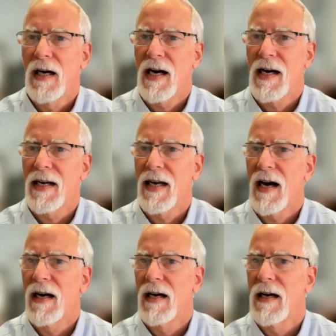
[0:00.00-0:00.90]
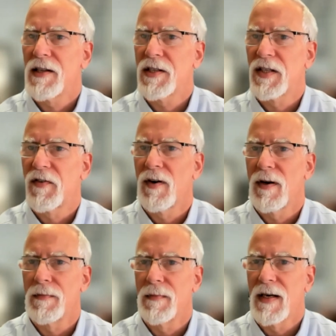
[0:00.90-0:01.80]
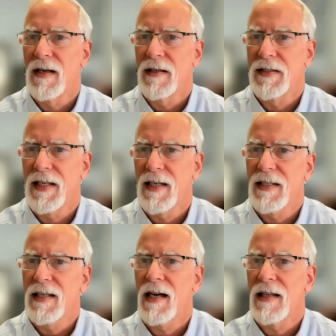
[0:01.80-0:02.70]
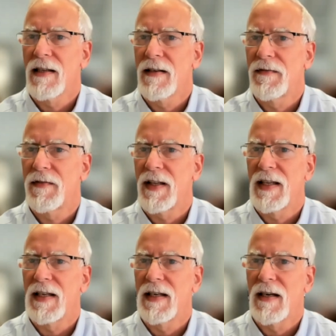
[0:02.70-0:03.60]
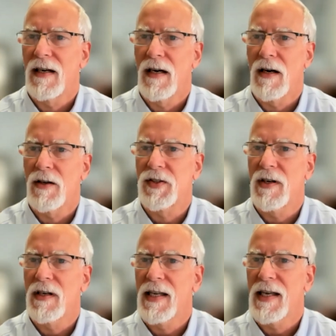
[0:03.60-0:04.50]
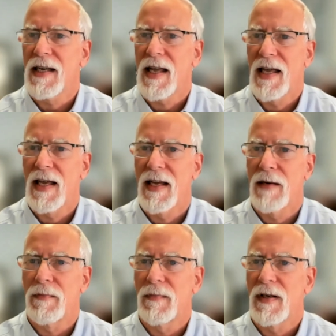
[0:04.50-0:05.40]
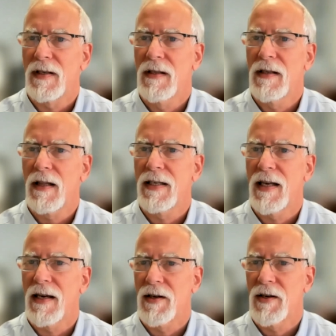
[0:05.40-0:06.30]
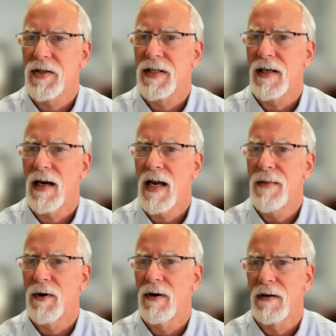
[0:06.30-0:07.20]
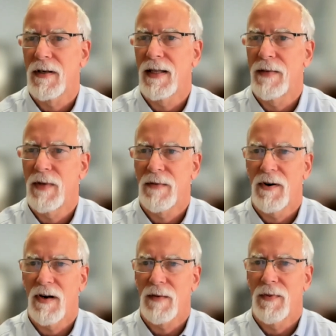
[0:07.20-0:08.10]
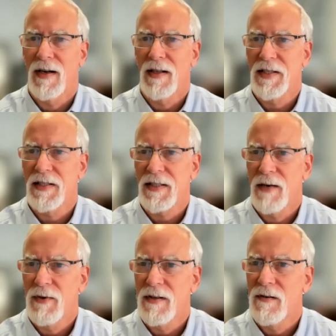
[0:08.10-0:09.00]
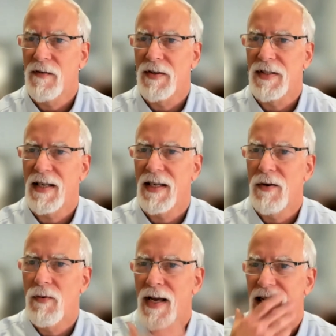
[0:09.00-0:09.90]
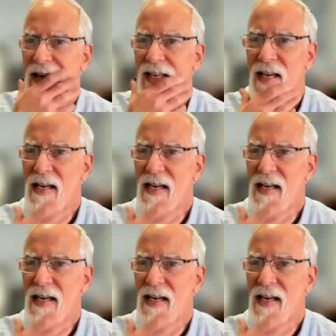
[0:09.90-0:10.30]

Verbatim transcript: hi, uh, this is from uh, Sian. I live in uh, Australia and I'm clinically diagnosed hyperkalemic periodic paralysis. I want to know if there's any way